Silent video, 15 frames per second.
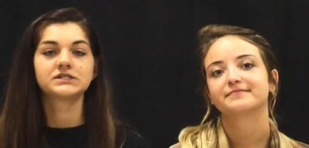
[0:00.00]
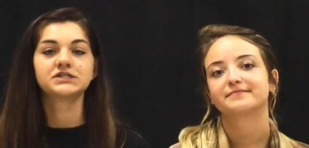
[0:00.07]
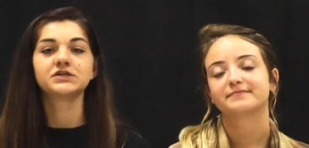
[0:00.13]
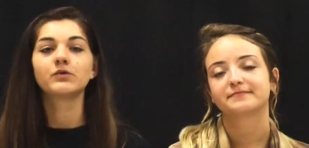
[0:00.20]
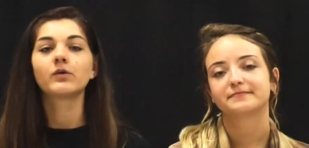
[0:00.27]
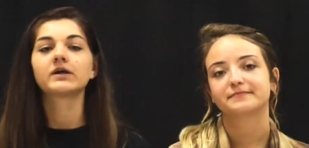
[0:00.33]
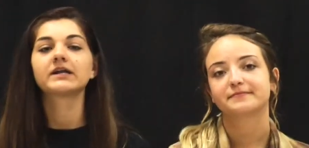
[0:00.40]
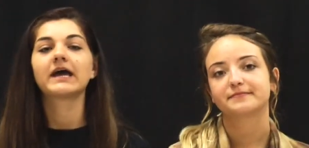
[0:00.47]
Speaker 1: Do
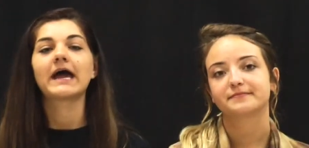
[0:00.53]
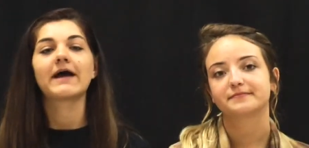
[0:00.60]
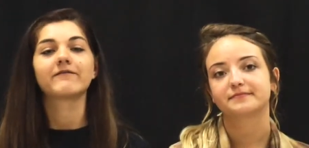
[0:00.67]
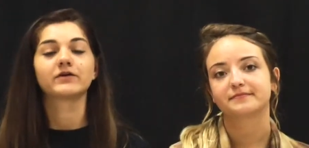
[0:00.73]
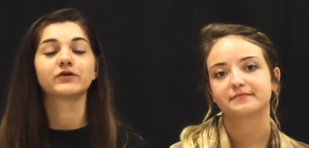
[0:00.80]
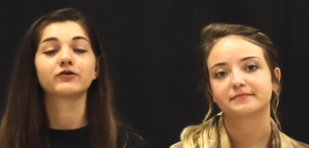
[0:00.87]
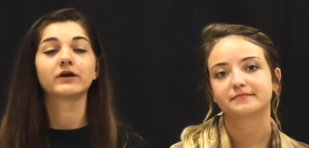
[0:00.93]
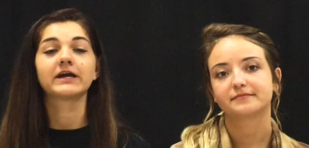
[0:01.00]
you want to
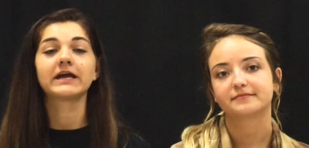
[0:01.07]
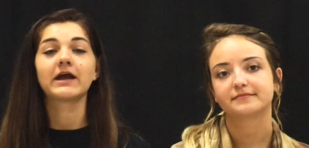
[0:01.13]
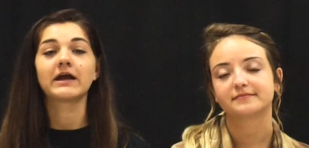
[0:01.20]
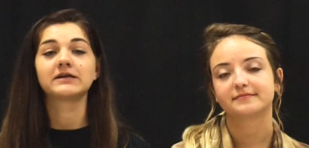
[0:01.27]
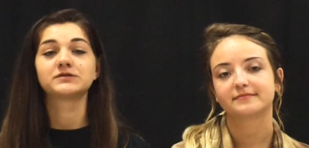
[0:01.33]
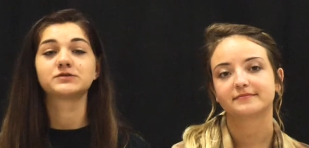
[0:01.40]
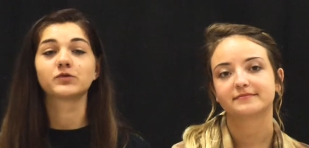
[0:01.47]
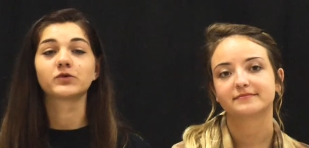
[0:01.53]
have a great
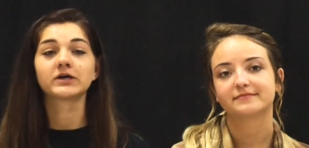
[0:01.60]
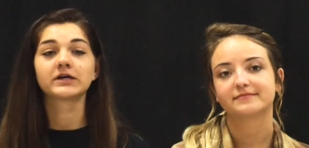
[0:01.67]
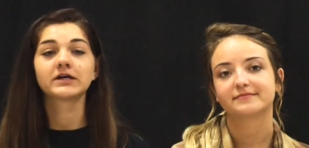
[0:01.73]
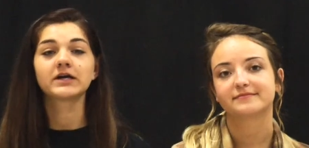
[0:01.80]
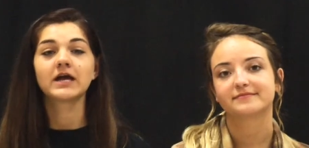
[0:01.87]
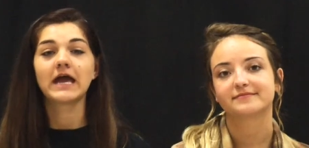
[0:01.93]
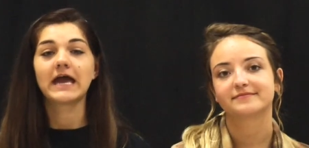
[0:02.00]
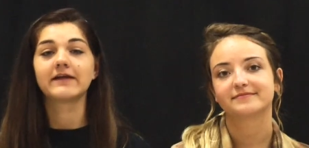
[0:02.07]
outdoor
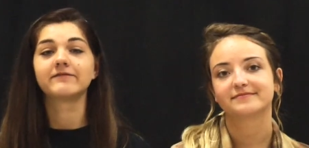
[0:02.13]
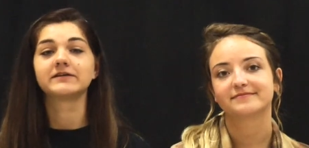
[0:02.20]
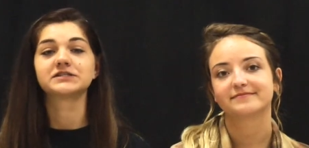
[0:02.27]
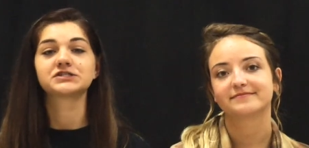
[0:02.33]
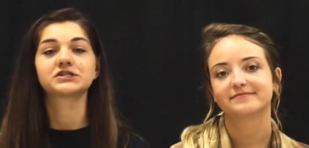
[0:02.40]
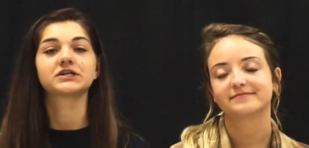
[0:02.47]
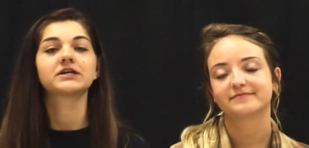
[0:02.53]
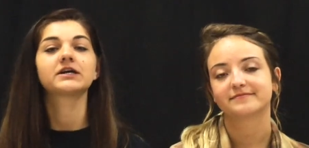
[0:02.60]

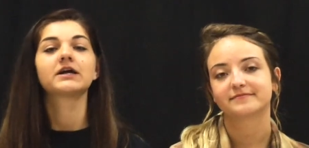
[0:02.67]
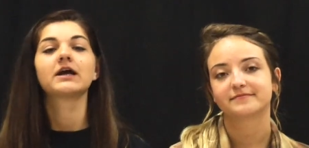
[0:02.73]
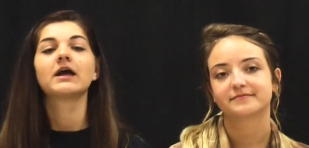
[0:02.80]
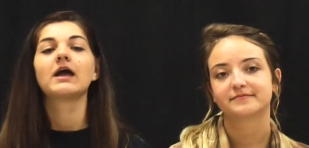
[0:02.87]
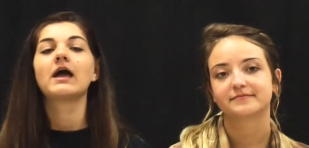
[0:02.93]
adventure?